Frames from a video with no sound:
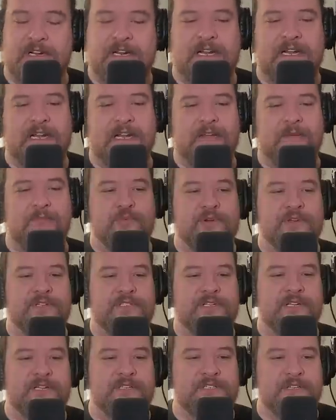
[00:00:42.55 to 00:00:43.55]
And I, I
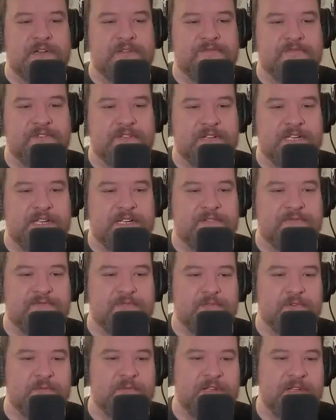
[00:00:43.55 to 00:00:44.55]
appreciate Jeff filling in
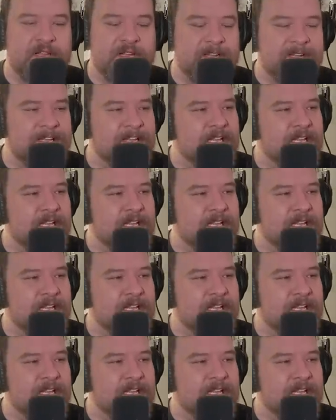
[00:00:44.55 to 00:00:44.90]
for me.